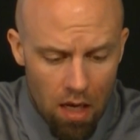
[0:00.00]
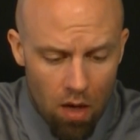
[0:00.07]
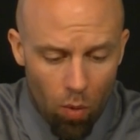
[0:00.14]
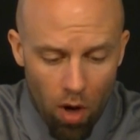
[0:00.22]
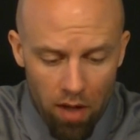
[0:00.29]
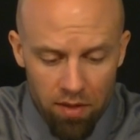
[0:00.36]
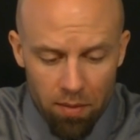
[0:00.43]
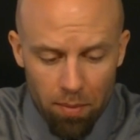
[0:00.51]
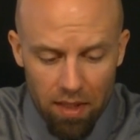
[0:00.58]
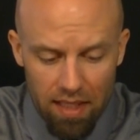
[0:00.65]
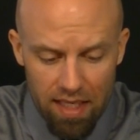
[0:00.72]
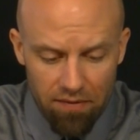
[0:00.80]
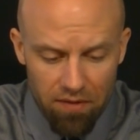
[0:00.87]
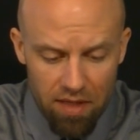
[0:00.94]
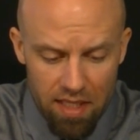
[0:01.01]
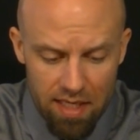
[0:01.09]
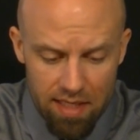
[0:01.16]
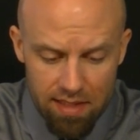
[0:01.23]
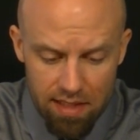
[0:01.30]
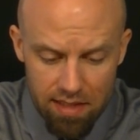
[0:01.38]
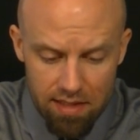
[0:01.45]
One, the belief in the
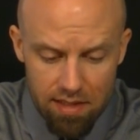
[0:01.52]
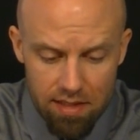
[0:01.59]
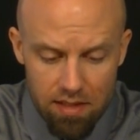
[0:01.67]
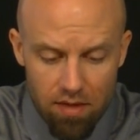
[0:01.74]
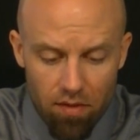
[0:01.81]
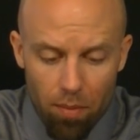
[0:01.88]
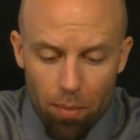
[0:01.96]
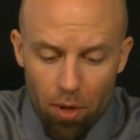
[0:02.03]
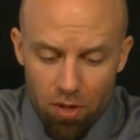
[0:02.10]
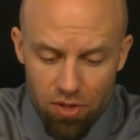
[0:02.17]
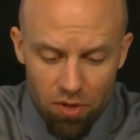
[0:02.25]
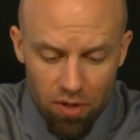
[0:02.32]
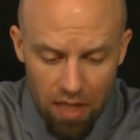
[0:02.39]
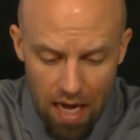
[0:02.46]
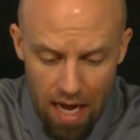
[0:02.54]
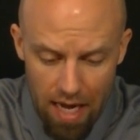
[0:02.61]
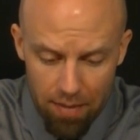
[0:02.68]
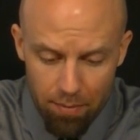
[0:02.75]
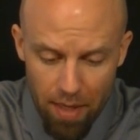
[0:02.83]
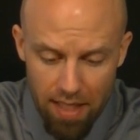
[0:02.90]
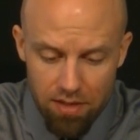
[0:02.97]
existence of a personal
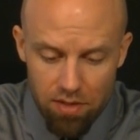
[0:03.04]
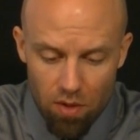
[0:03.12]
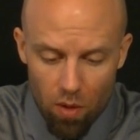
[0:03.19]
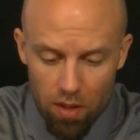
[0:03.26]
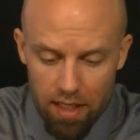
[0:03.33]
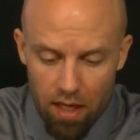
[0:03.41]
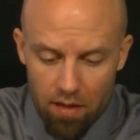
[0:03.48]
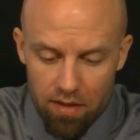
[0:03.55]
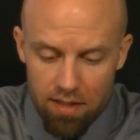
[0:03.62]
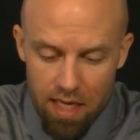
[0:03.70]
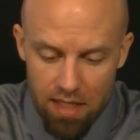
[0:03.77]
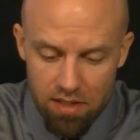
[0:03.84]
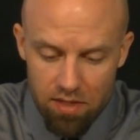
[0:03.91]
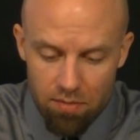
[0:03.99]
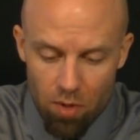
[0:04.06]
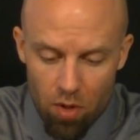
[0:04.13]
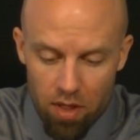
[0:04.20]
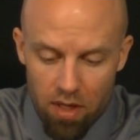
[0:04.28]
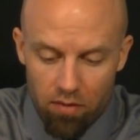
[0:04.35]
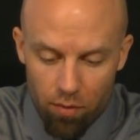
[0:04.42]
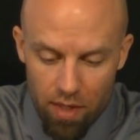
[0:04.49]
God based solely on the
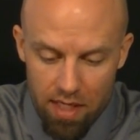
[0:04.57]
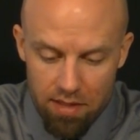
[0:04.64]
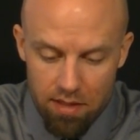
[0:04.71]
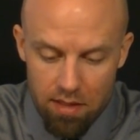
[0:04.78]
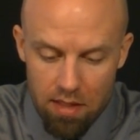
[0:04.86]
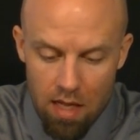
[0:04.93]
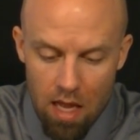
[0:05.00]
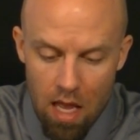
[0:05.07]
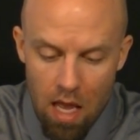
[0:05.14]
testimony of reason